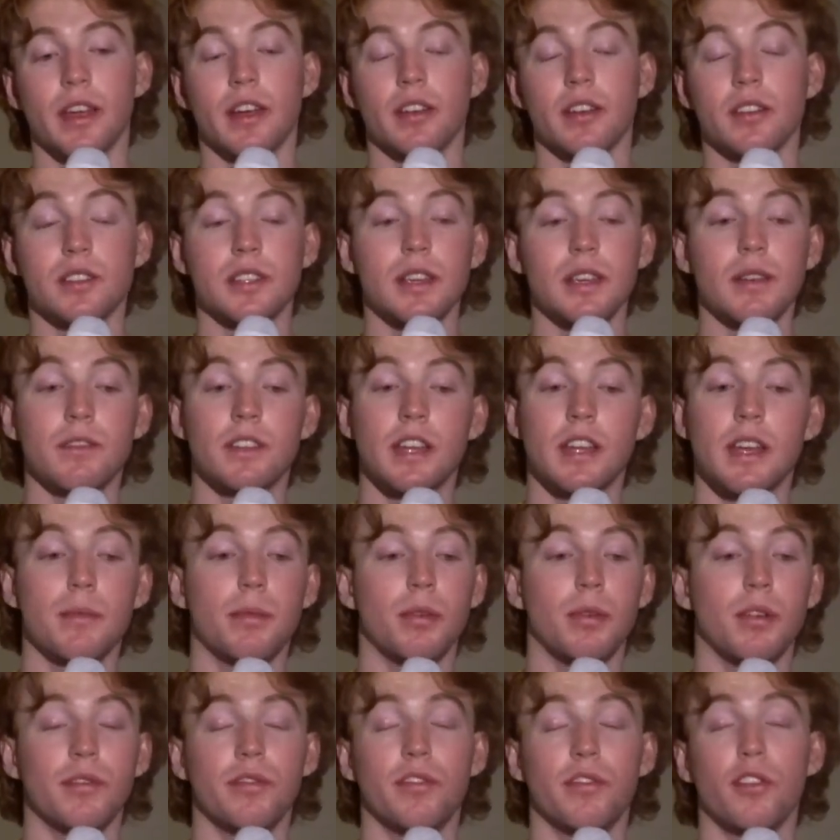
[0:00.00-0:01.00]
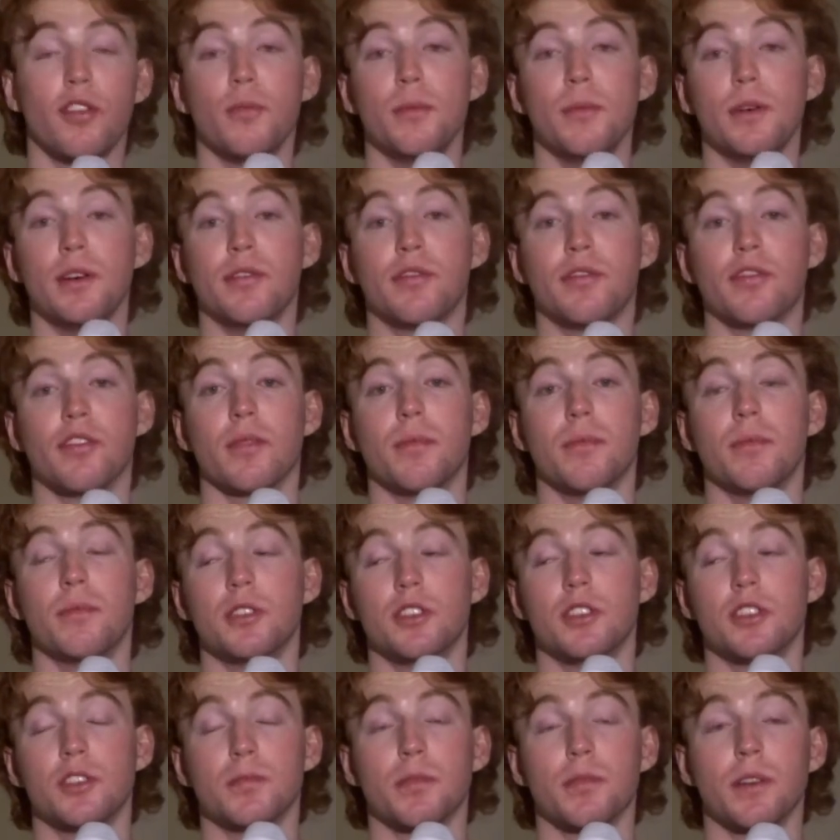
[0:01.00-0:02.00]
They got 17.4 mil for him,
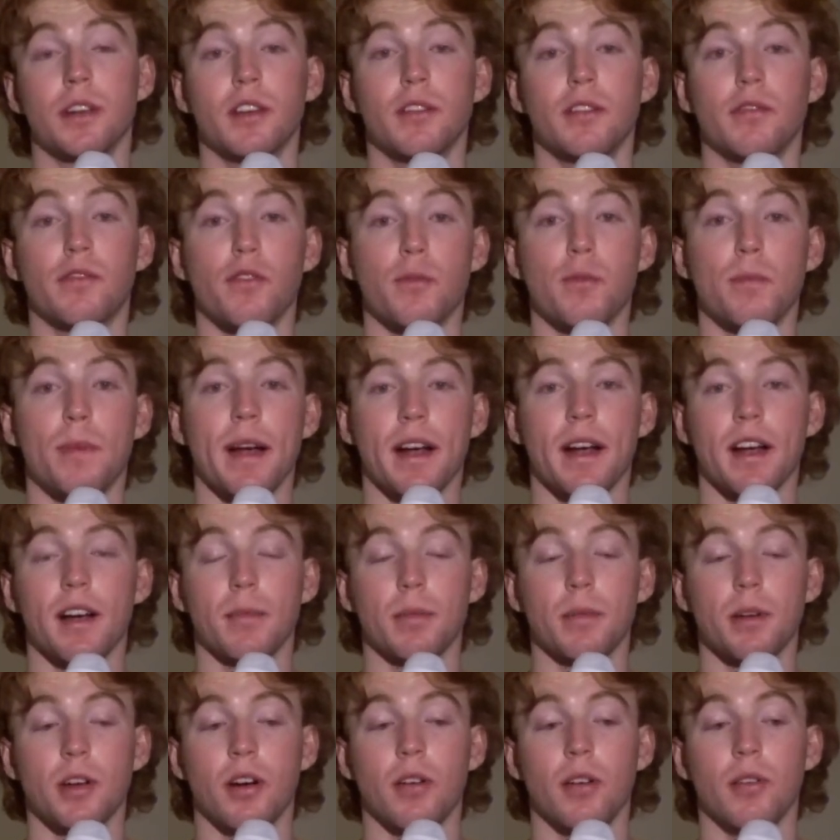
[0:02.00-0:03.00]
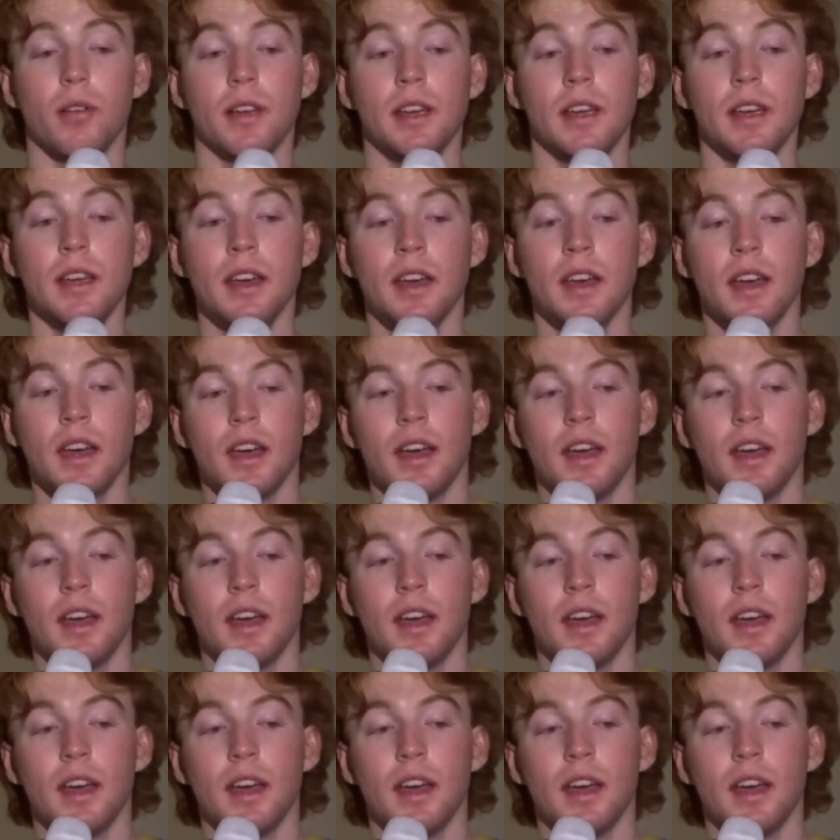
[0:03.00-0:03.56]
which is pretty good for a backup goalie.